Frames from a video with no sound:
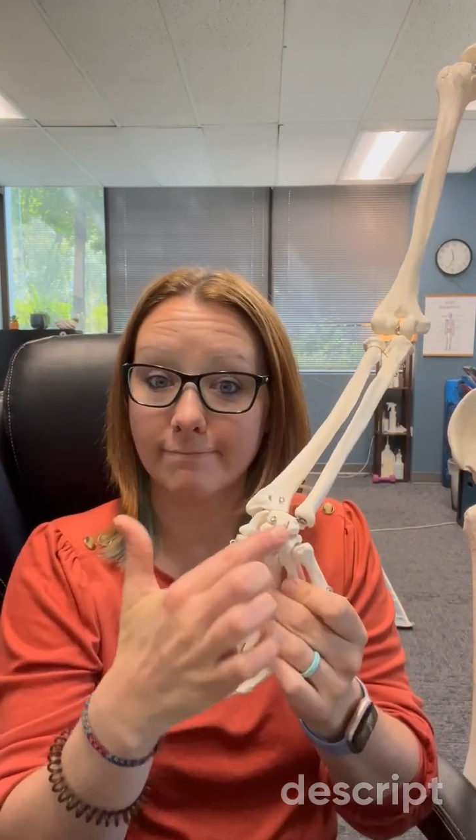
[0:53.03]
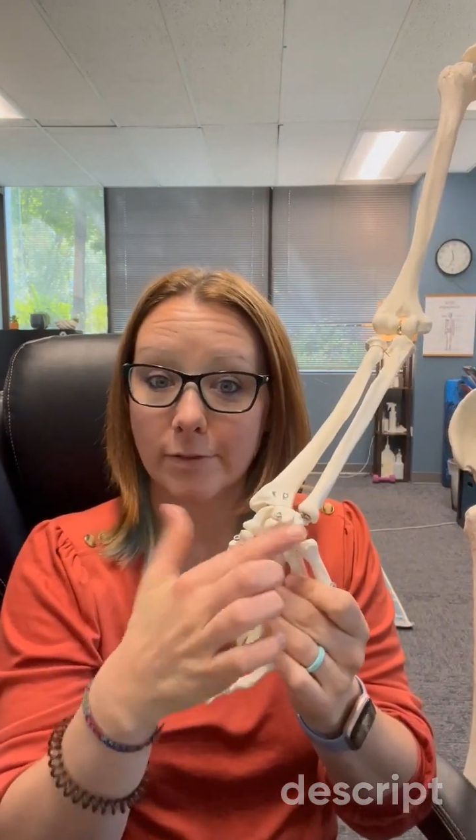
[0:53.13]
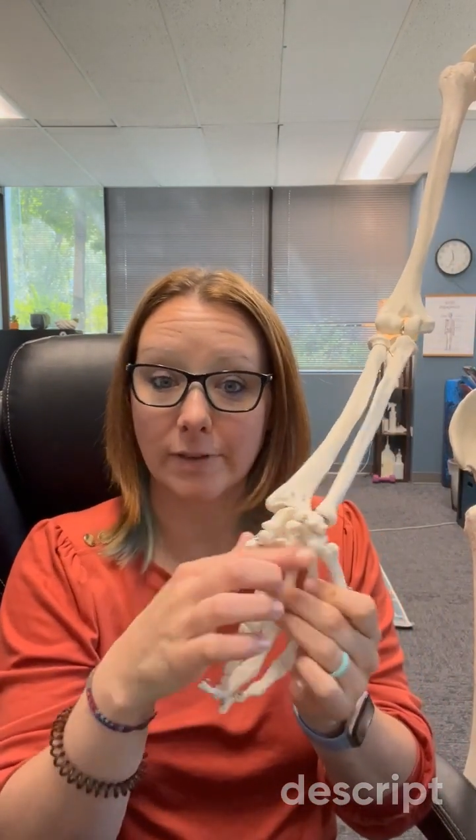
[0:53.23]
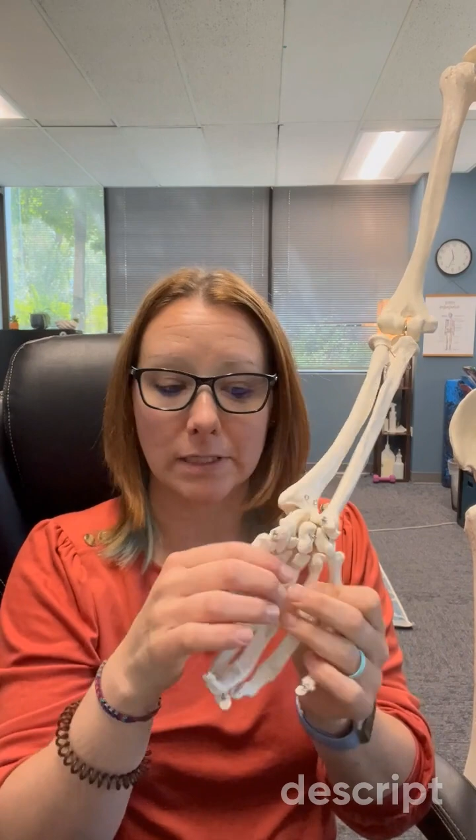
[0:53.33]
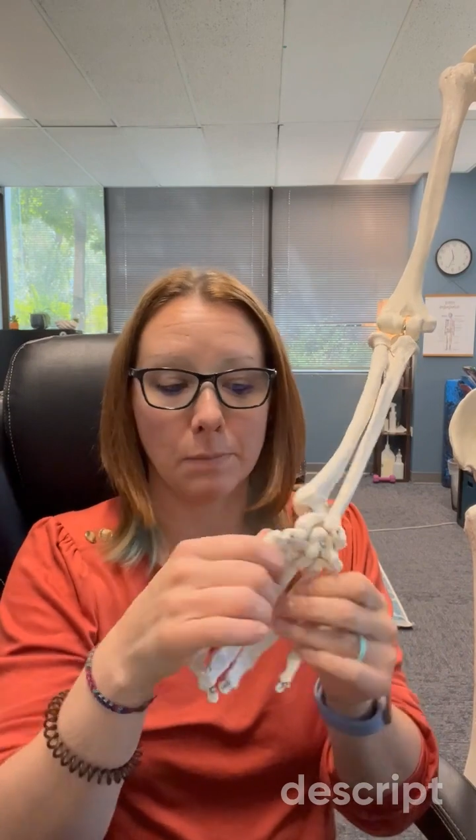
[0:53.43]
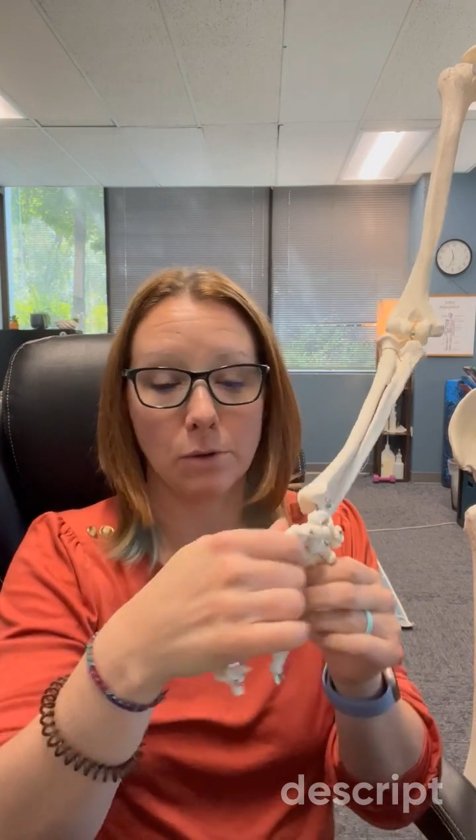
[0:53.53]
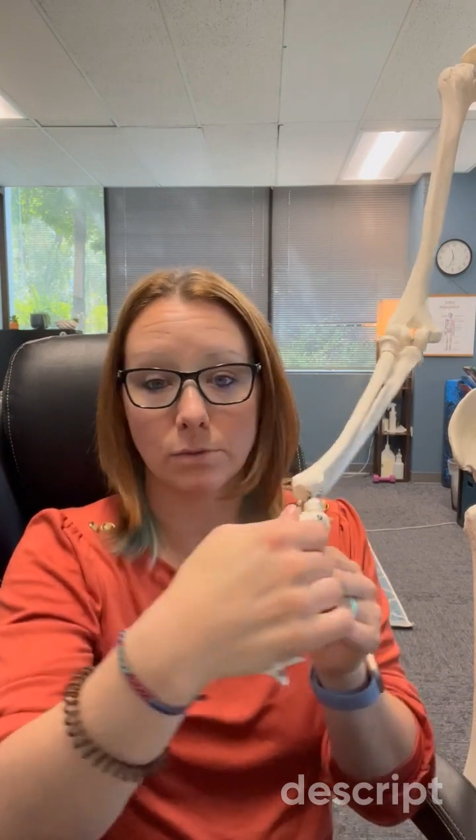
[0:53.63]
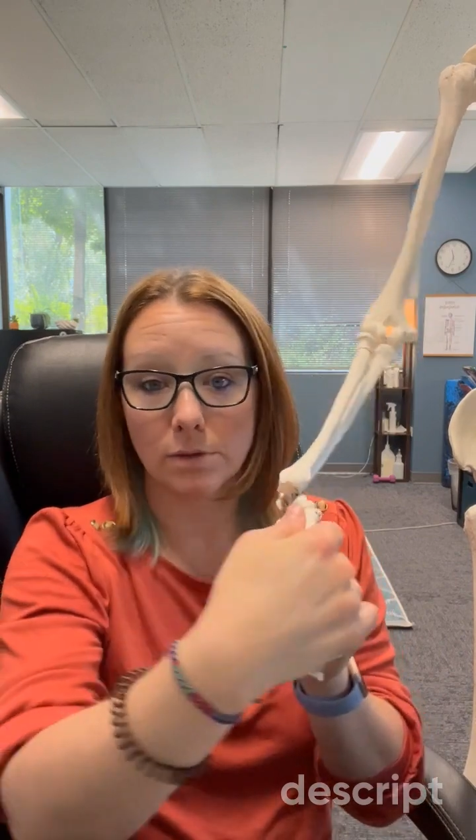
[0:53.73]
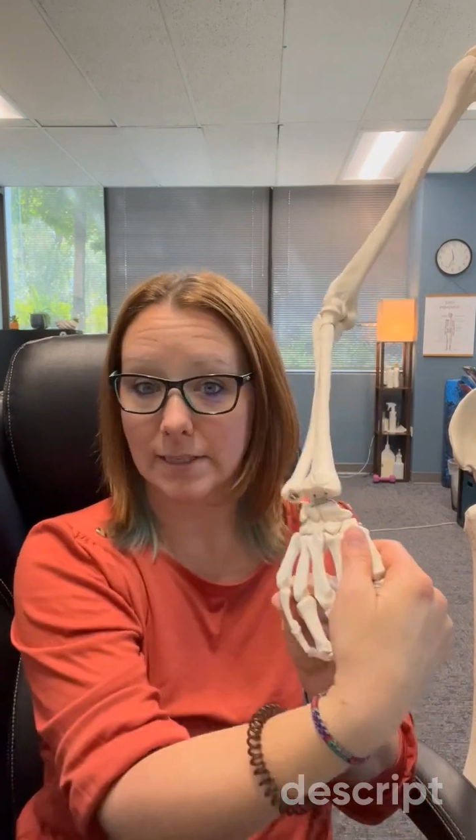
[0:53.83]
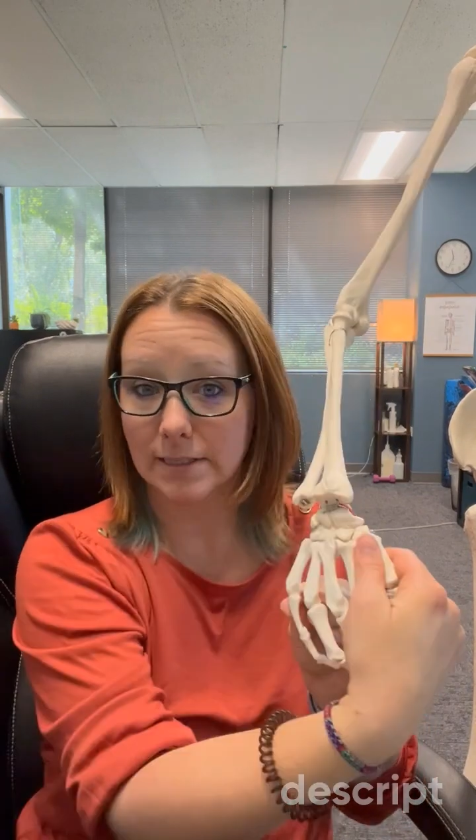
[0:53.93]
the wrist
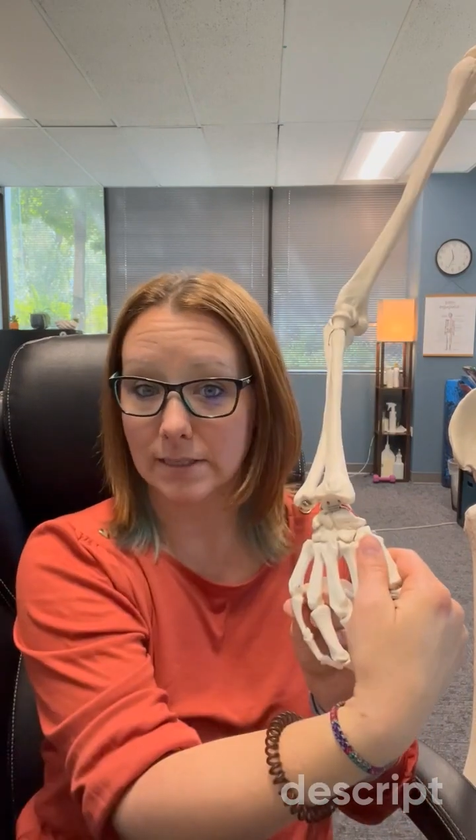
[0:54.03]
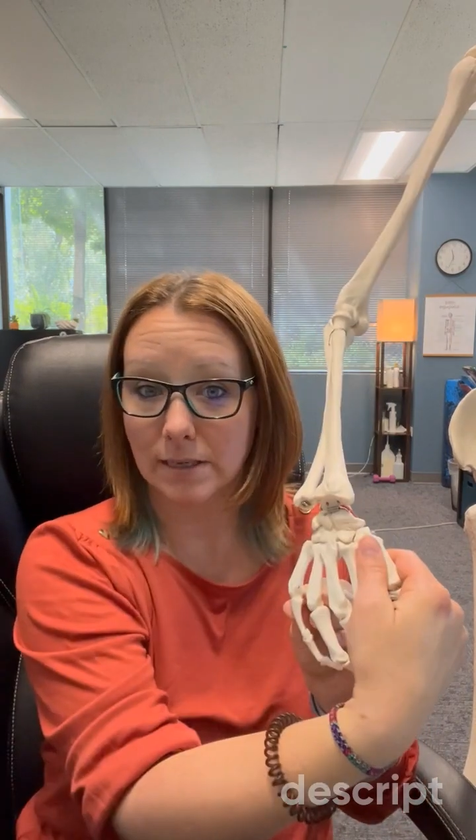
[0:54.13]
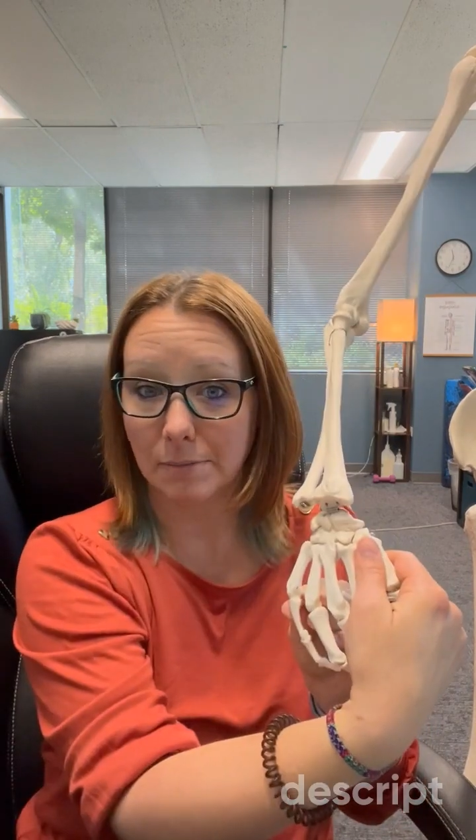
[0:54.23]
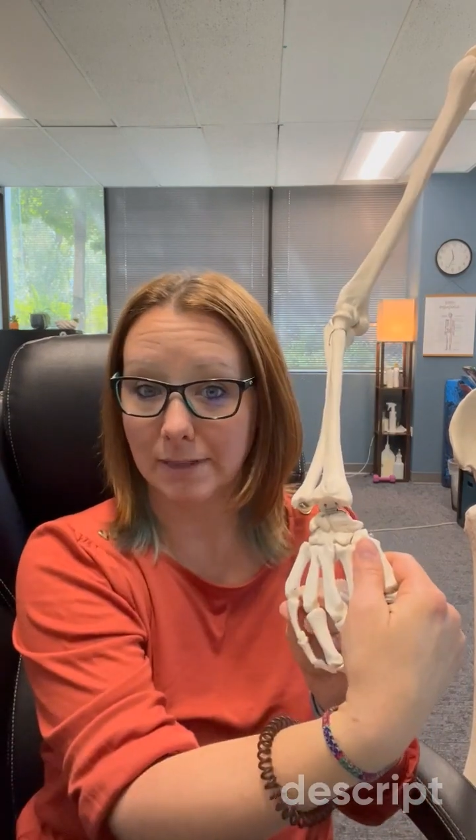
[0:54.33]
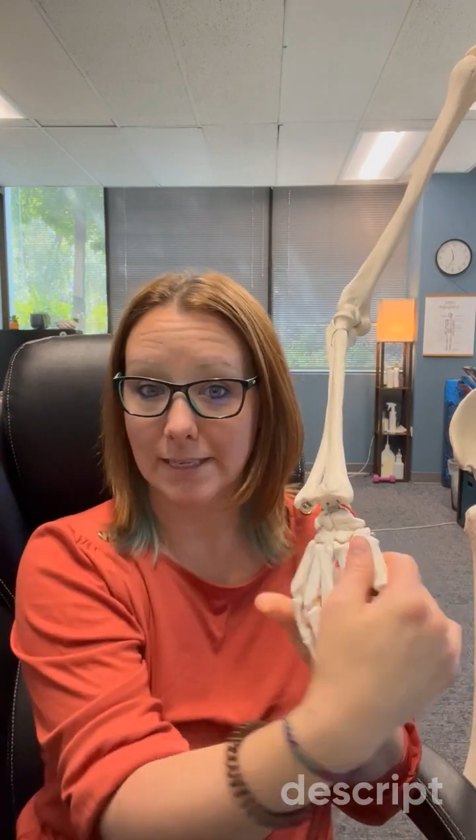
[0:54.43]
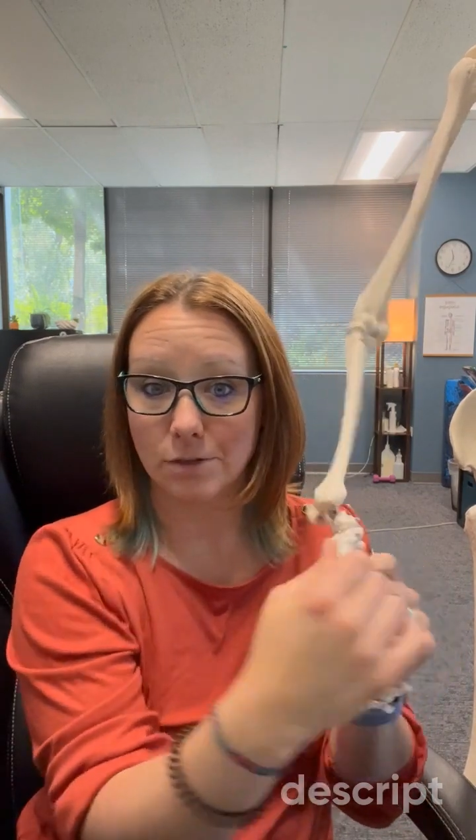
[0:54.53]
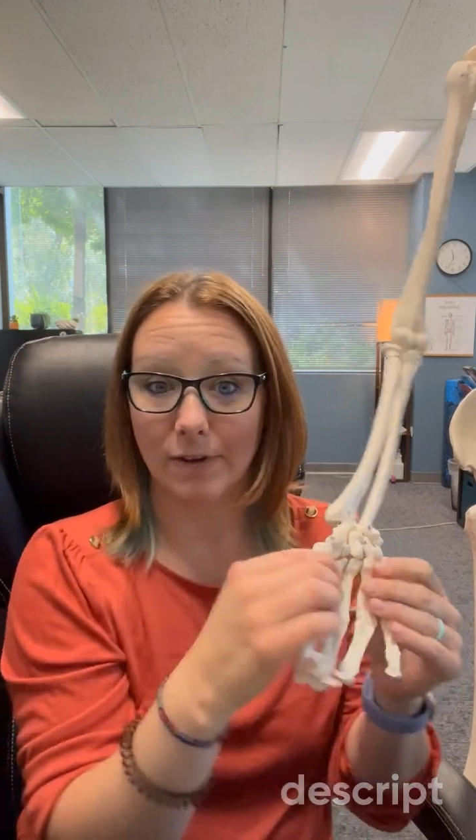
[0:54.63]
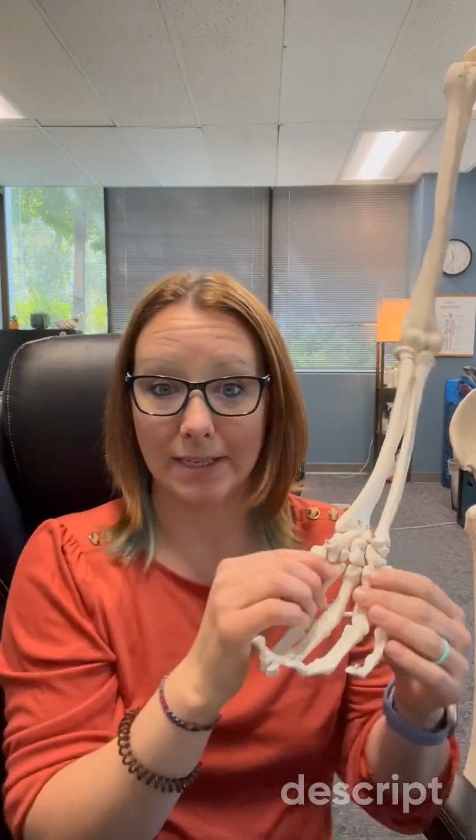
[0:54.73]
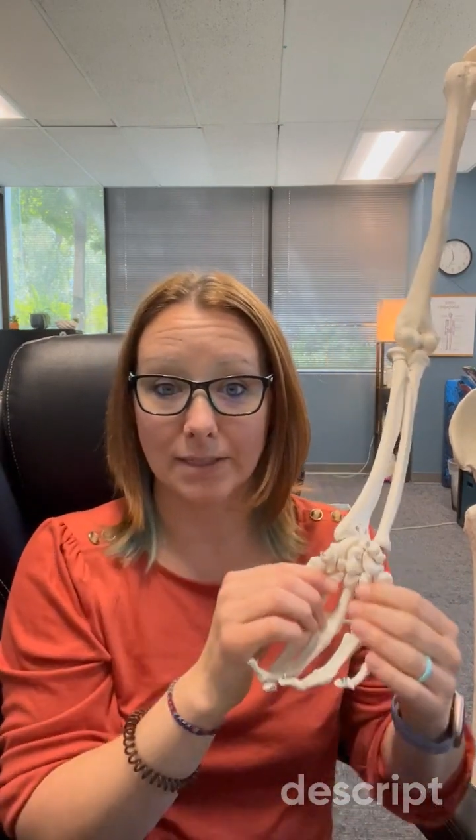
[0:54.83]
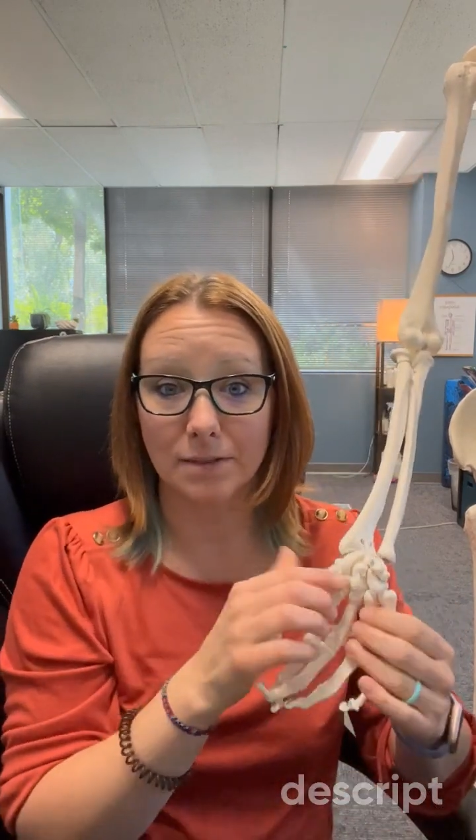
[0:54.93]
bones. This is Tommy Lee's
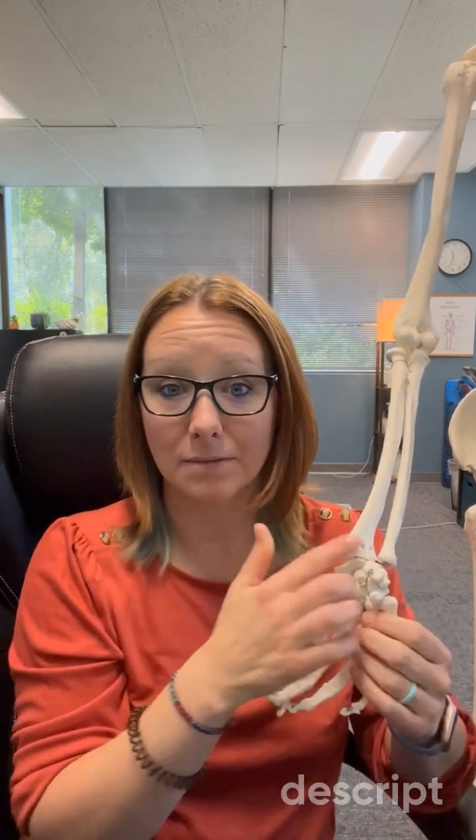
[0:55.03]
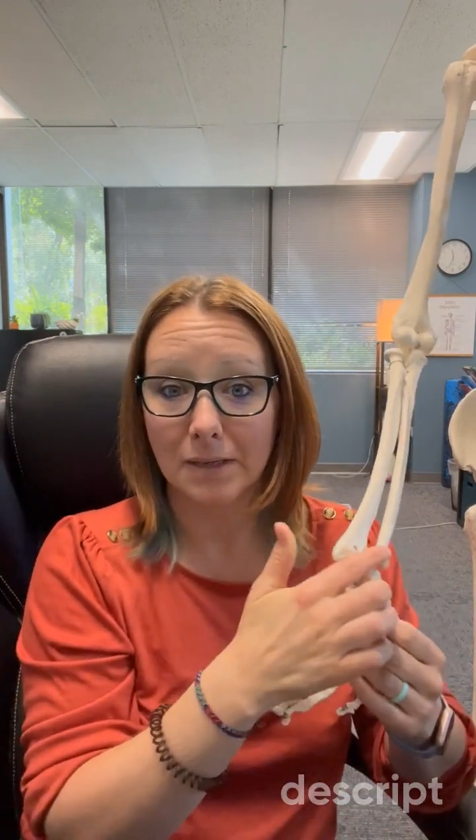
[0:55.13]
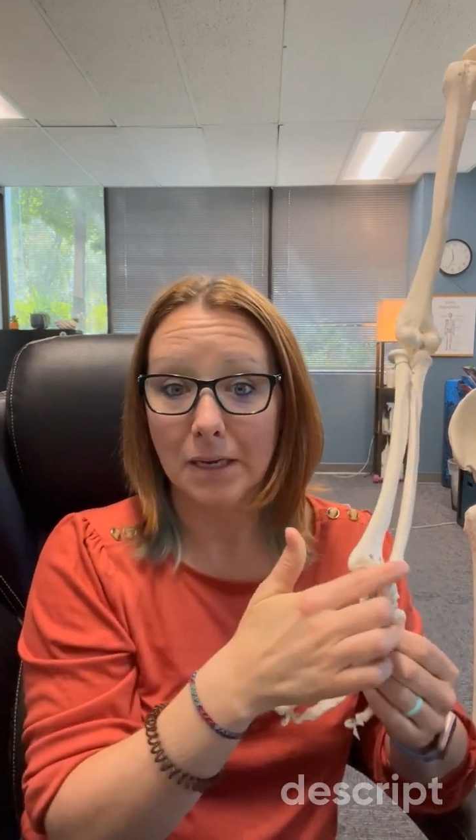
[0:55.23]
wrist.